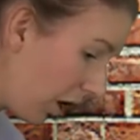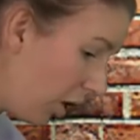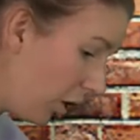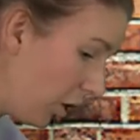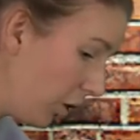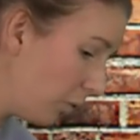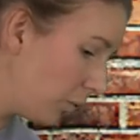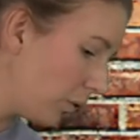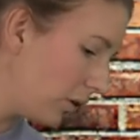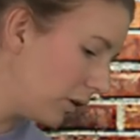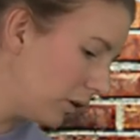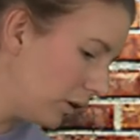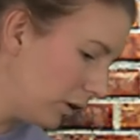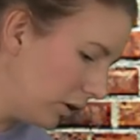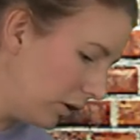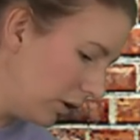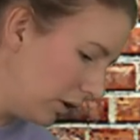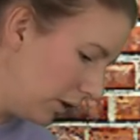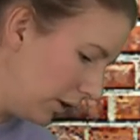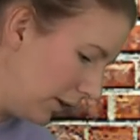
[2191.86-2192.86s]
Oh,
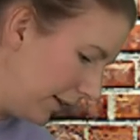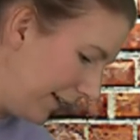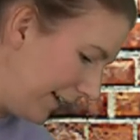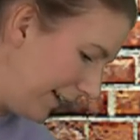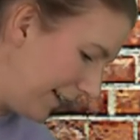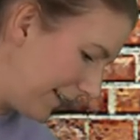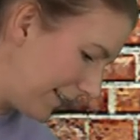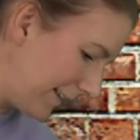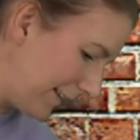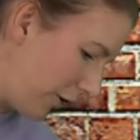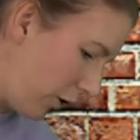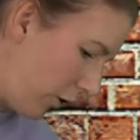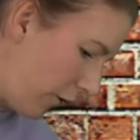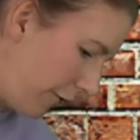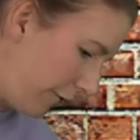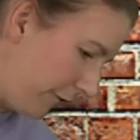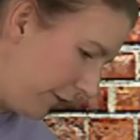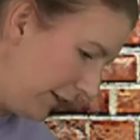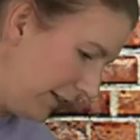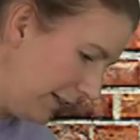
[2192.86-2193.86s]
it's not
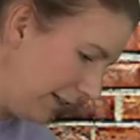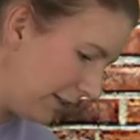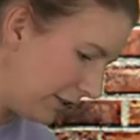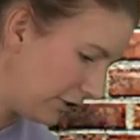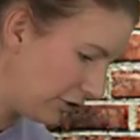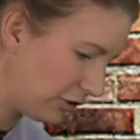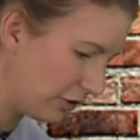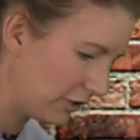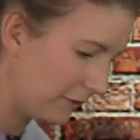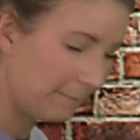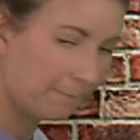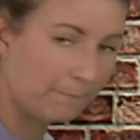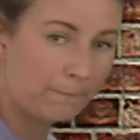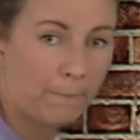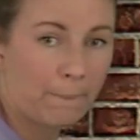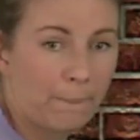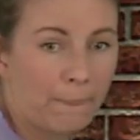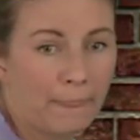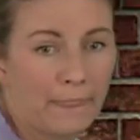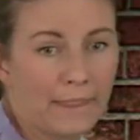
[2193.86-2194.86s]
finished.
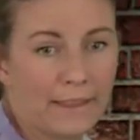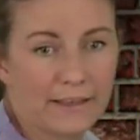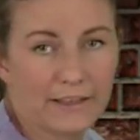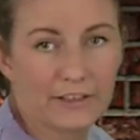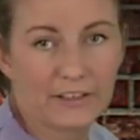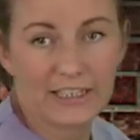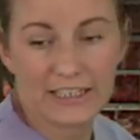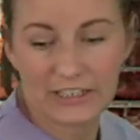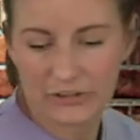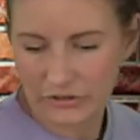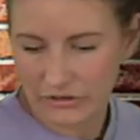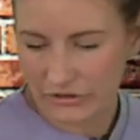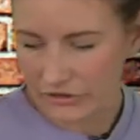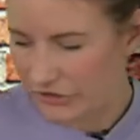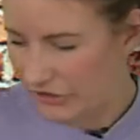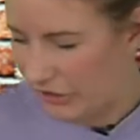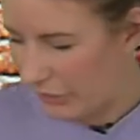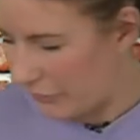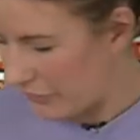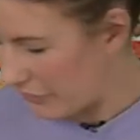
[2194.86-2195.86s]
Could I
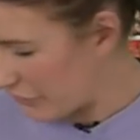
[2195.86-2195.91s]
just show